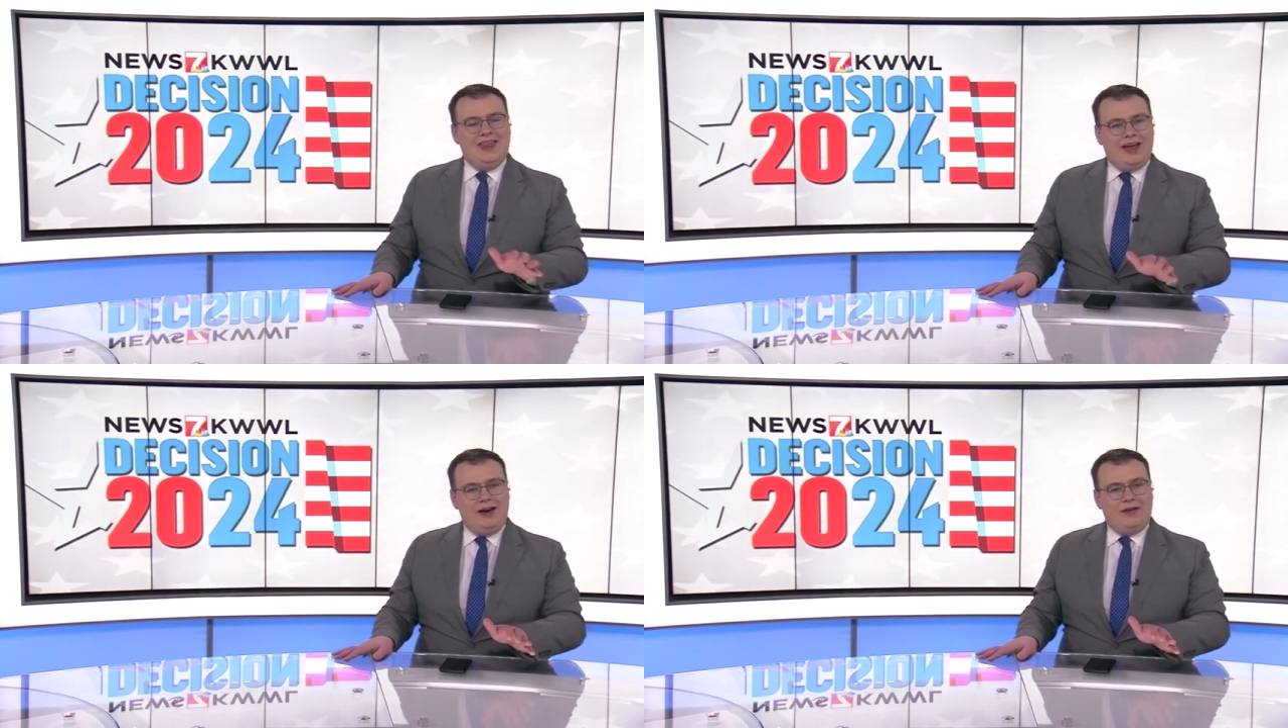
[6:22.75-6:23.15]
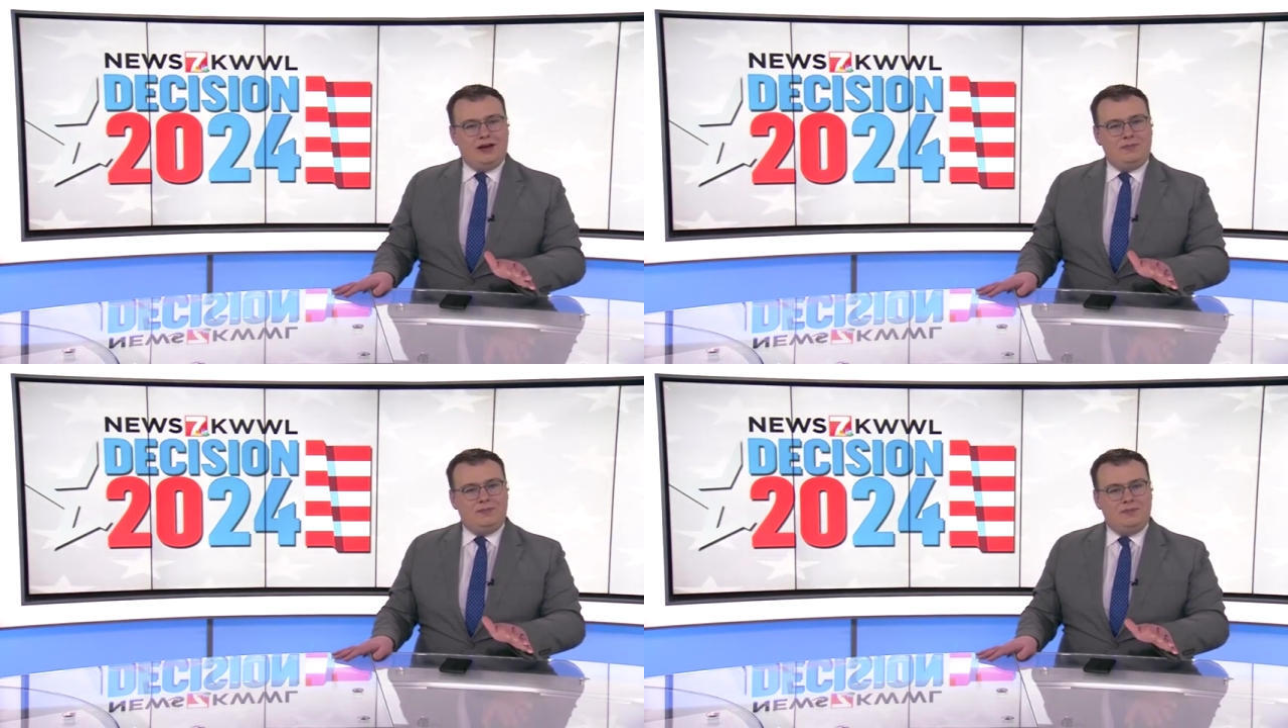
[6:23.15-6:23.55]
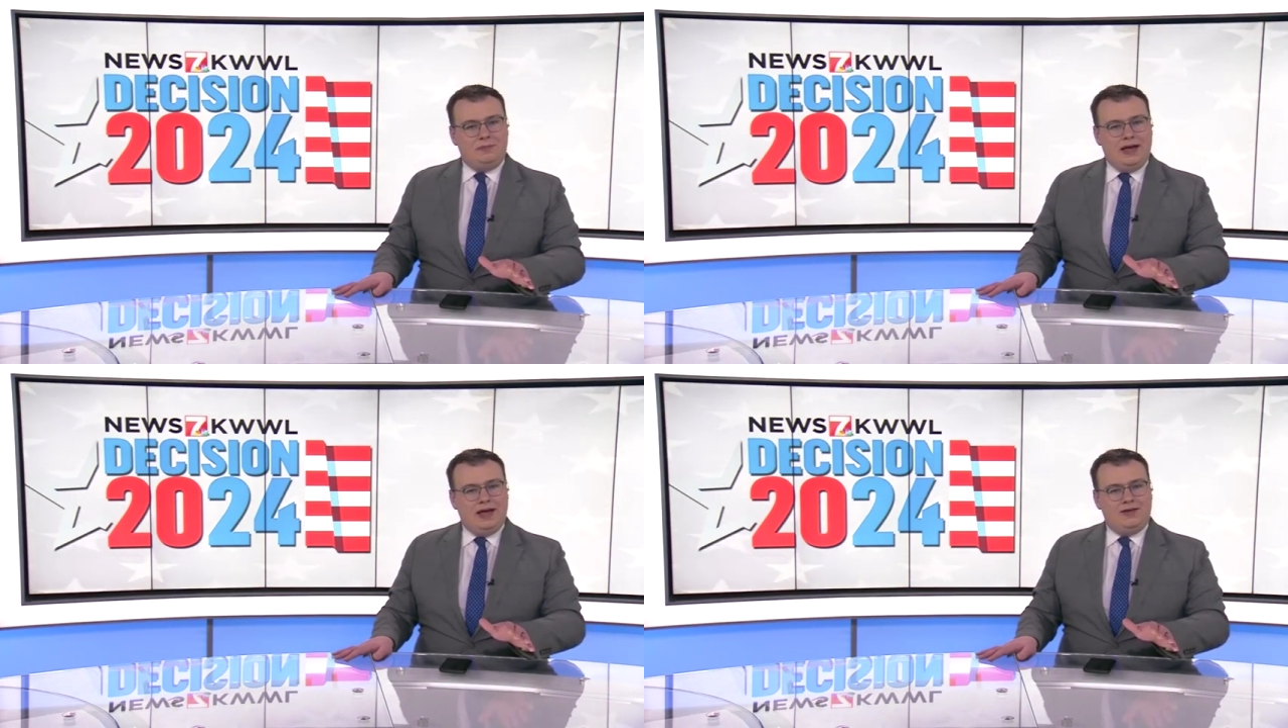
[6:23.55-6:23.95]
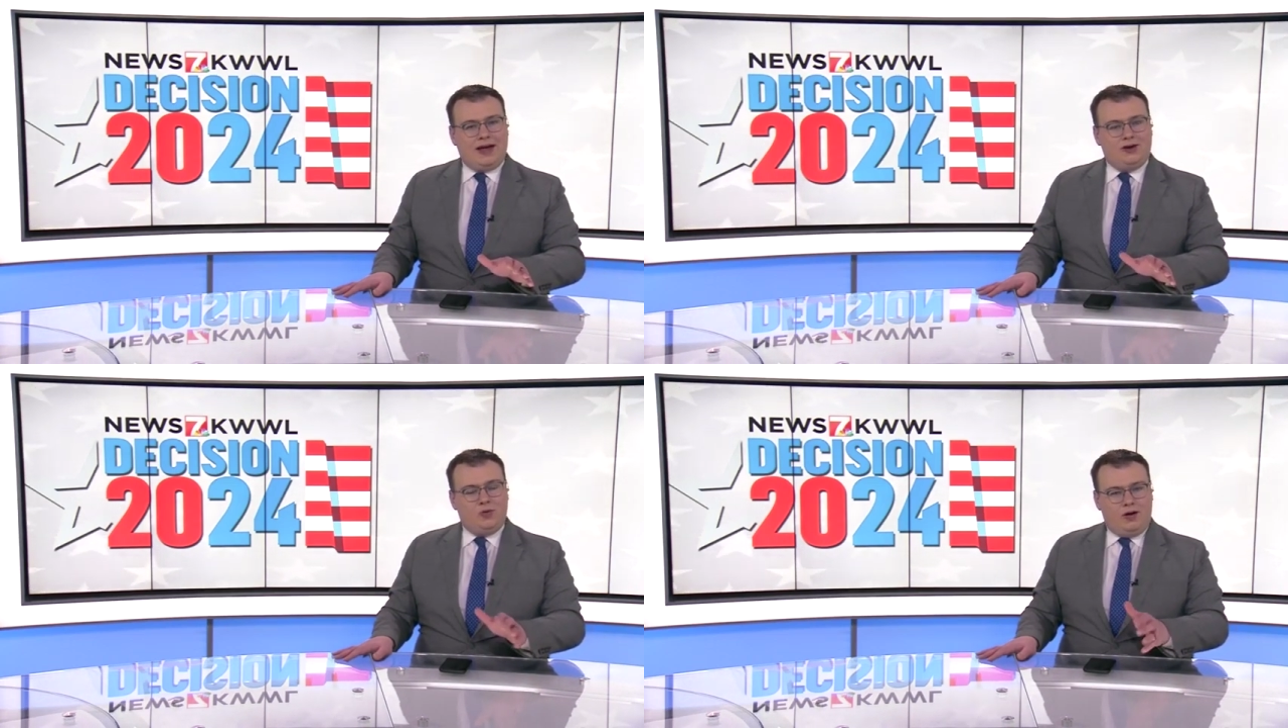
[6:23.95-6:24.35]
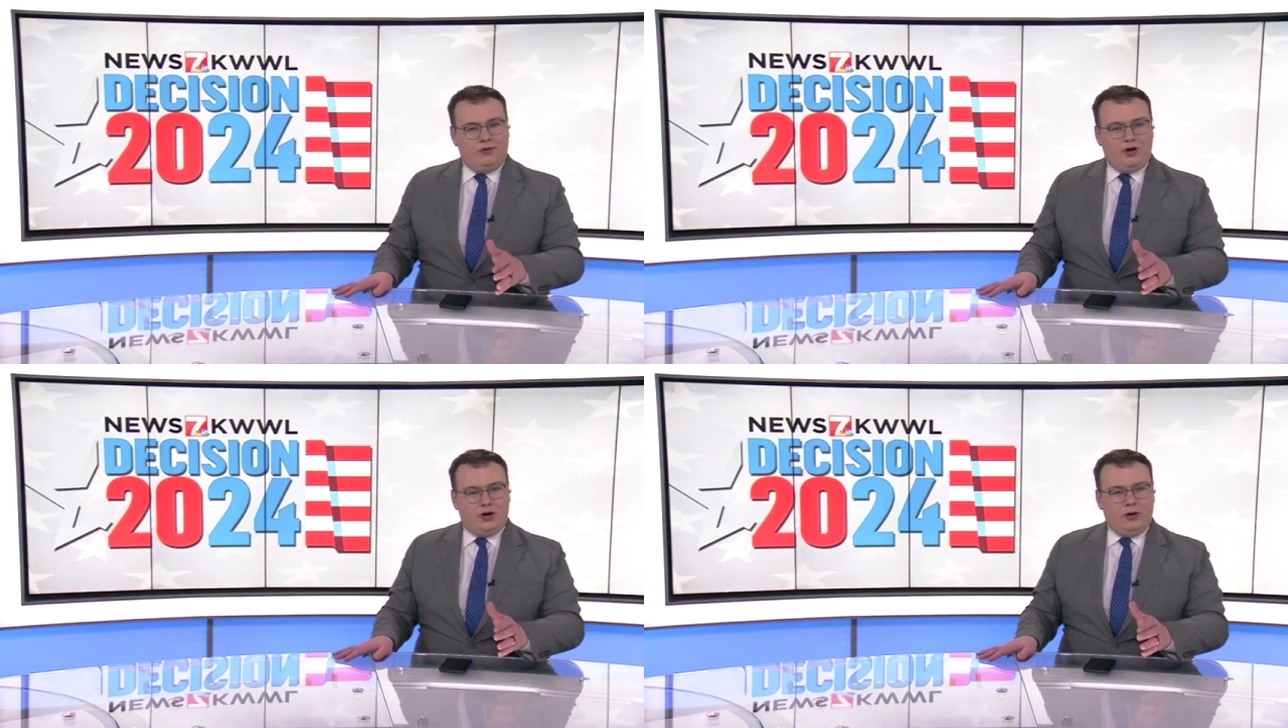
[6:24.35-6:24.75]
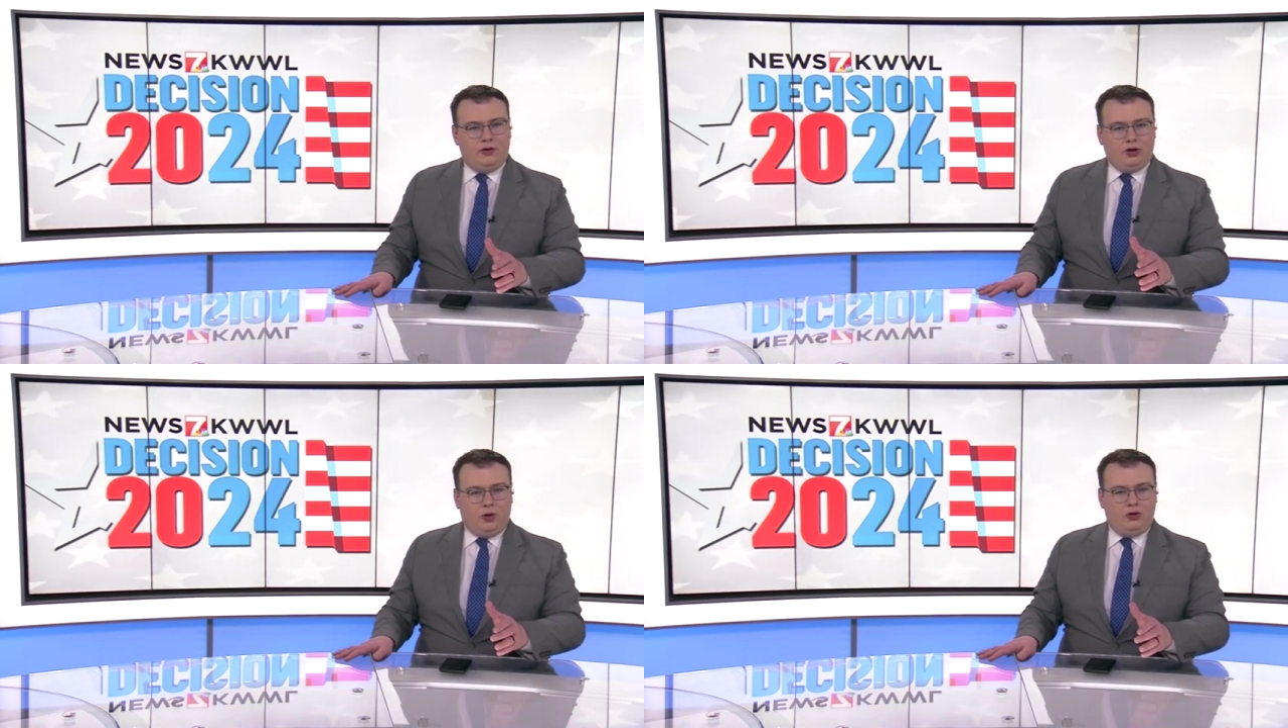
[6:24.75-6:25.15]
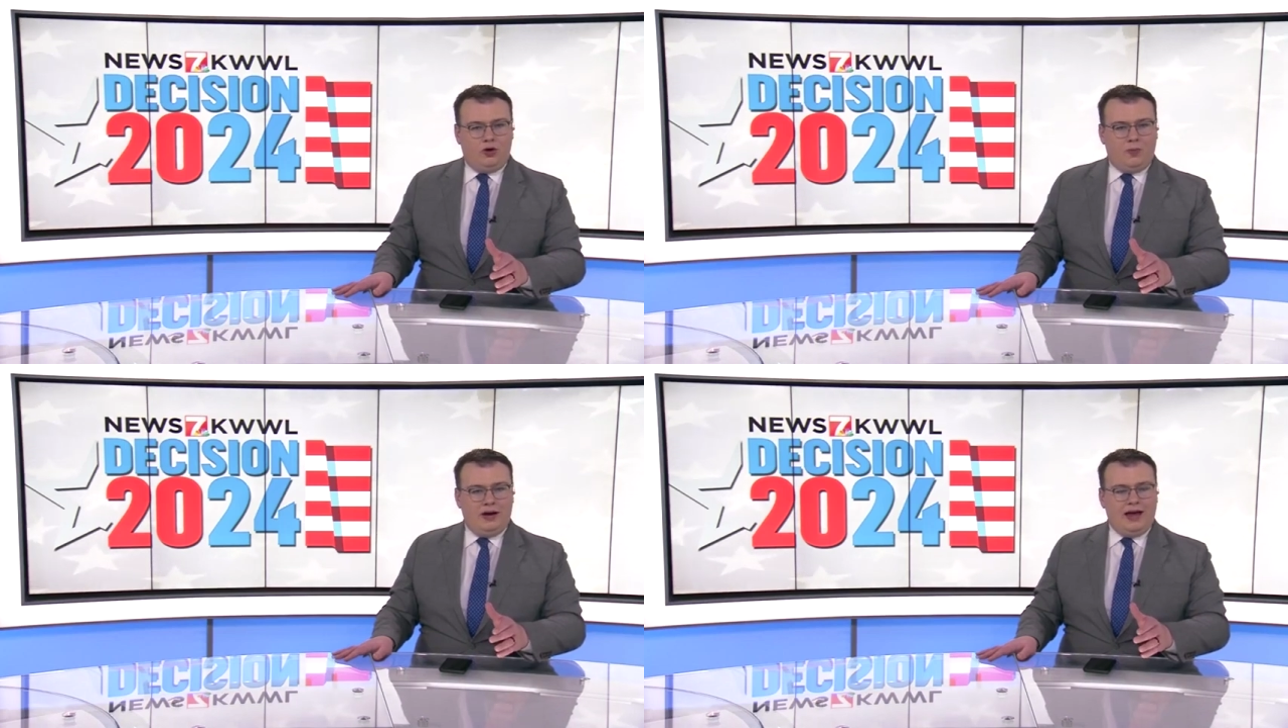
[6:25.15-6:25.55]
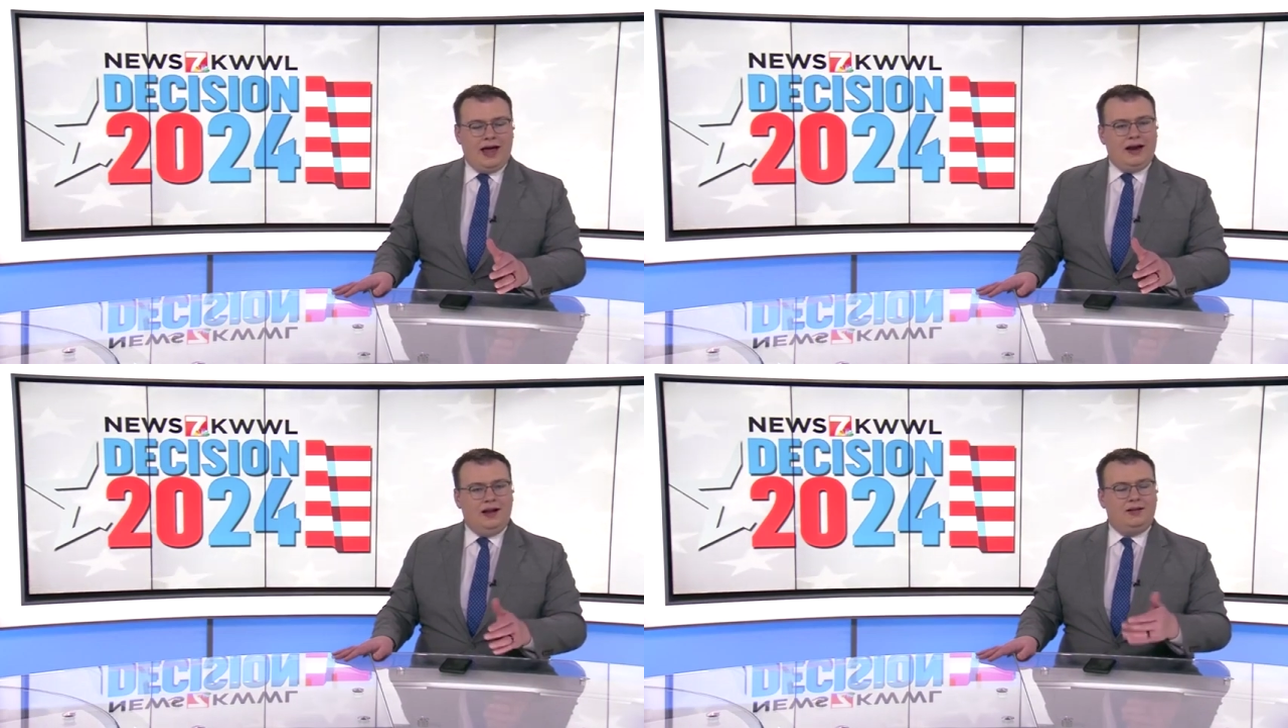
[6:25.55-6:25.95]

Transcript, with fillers: That event begins at 12.30 with doors opening at